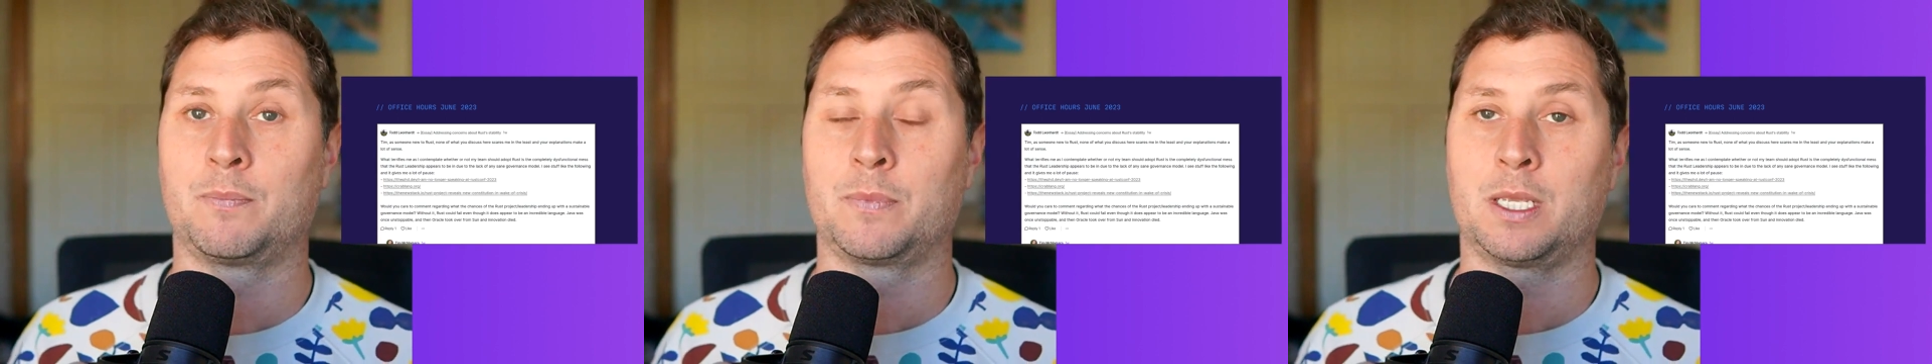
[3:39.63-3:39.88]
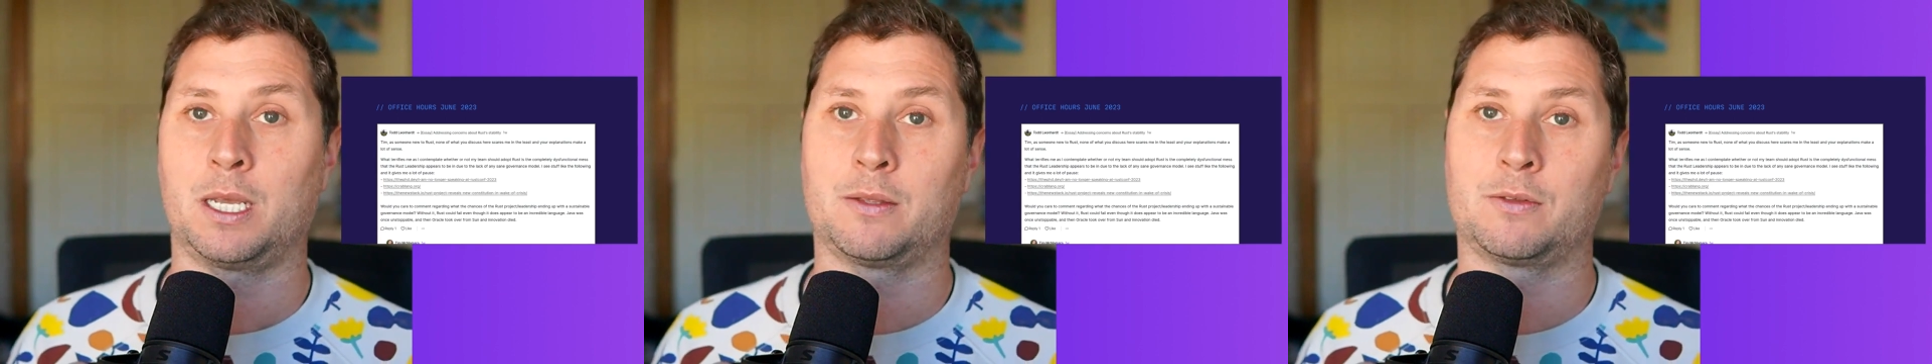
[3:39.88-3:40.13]

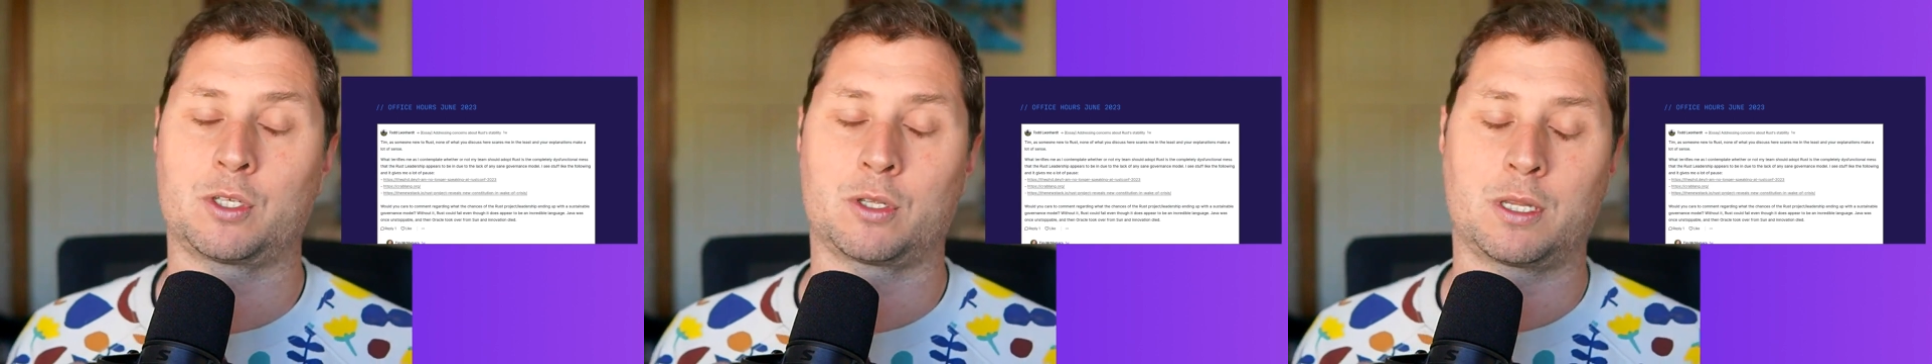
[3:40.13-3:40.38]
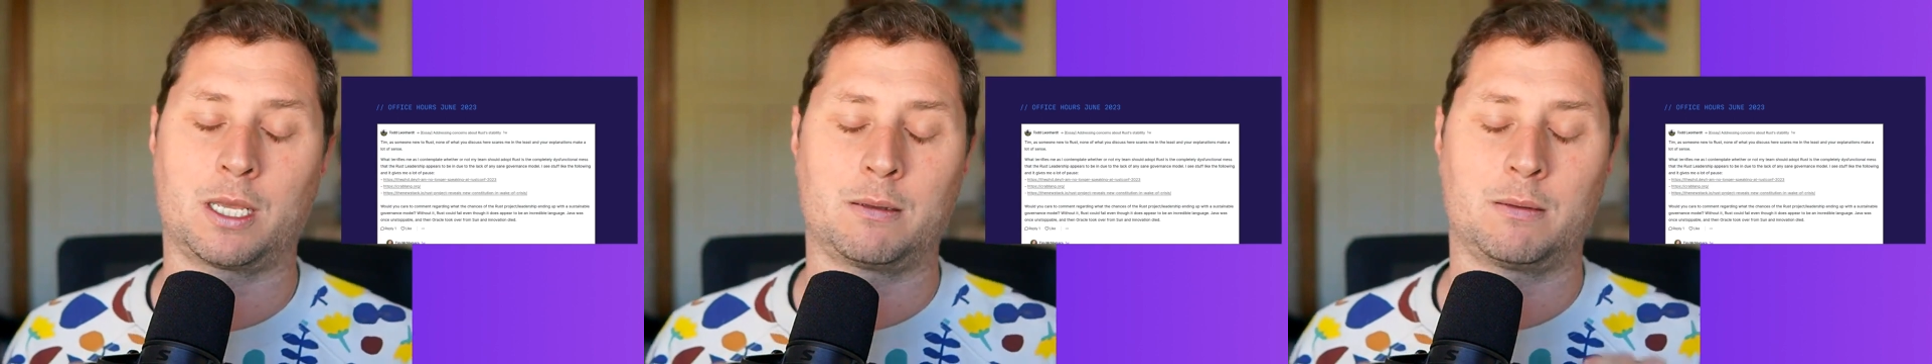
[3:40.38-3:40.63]
uh, so
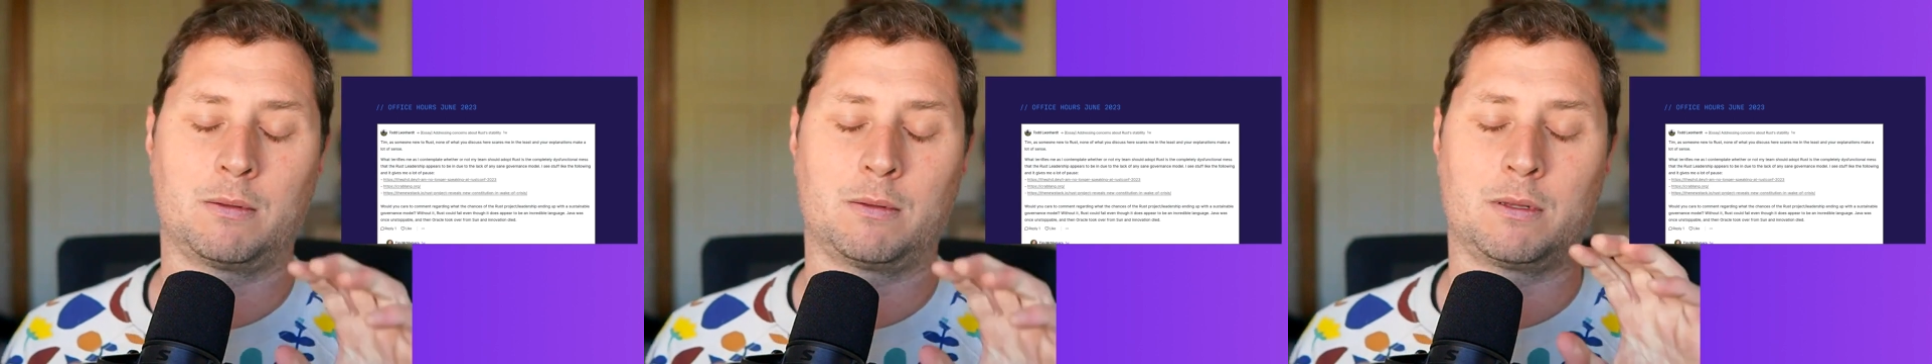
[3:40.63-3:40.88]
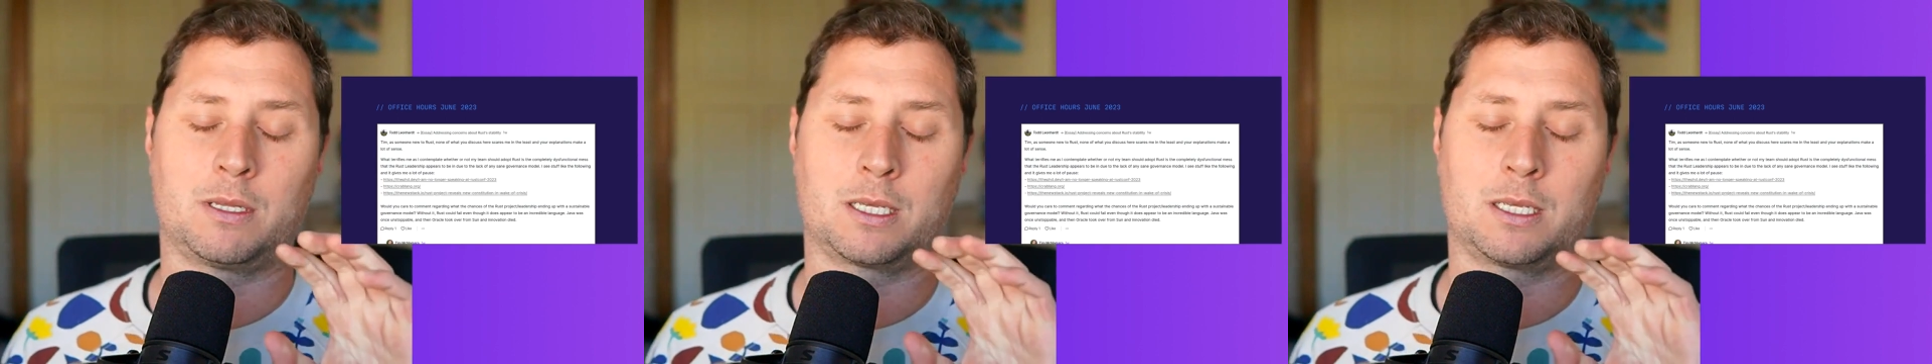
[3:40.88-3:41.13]
they
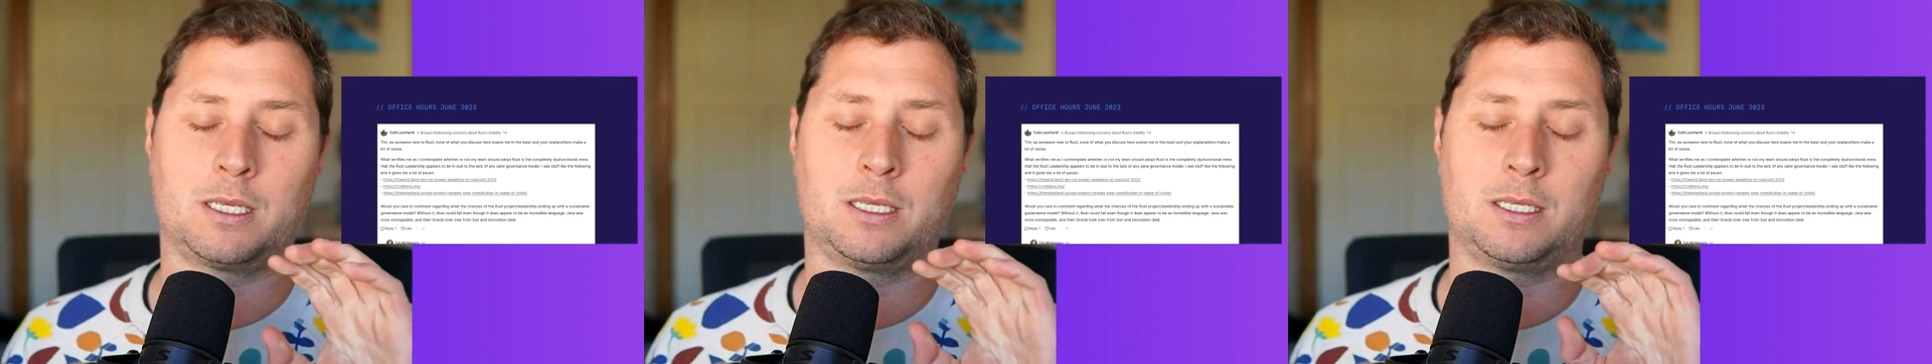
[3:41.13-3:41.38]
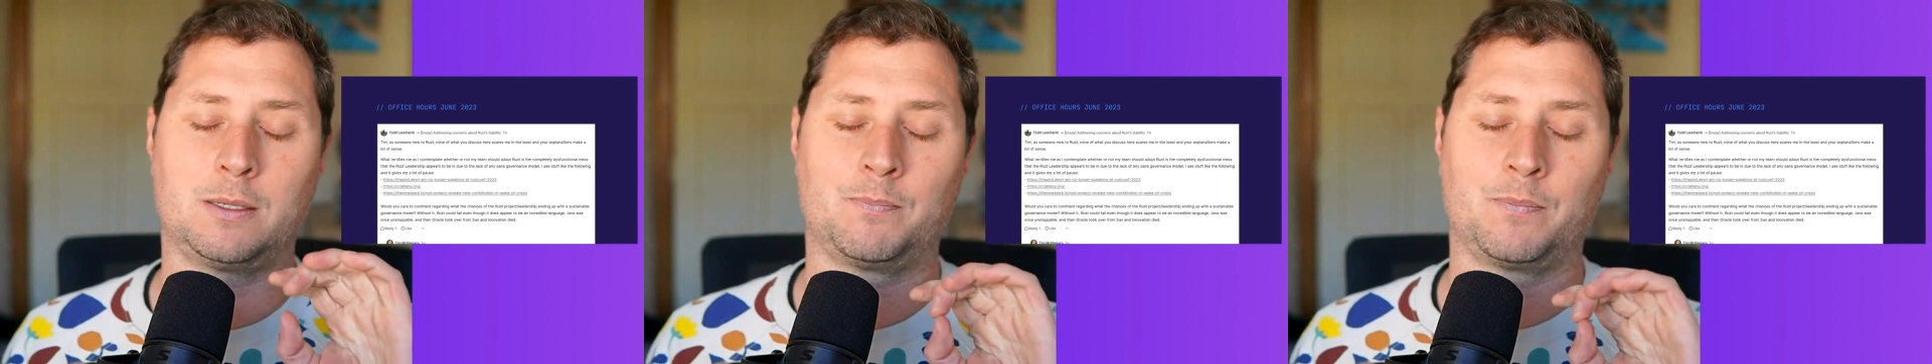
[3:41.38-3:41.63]
the